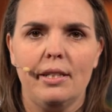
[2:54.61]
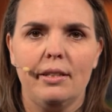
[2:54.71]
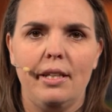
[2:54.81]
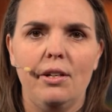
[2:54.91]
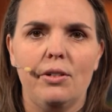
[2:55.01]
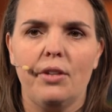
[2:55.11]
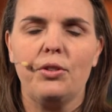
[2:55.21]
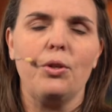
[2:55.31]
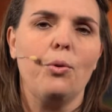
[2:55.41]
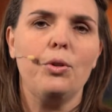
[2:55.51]
That they are not
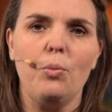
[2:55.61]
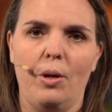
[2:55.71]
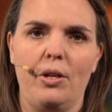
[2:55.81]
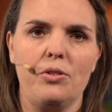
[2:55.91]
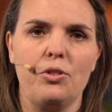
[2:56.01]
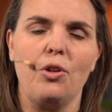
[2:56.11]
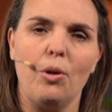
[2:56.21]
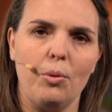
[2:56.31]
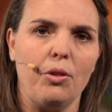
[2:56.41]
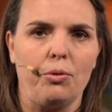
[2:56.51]
the only ones
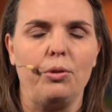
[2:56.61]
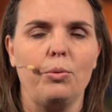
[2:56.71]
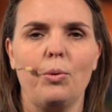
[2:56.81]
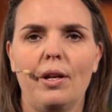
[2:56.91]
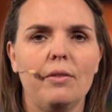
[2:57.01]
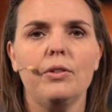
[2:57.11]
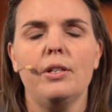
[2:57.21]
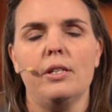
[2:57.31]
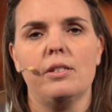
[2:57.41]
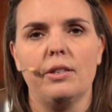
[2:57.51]
going through whatever it
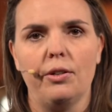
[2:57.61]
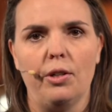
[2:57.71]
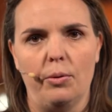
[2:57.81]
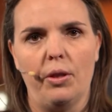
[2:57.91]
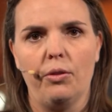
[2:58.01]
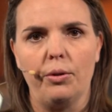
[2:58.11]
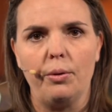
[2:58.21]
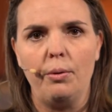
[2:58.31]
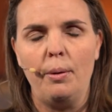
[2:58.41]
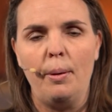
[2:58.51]
is that they're going through.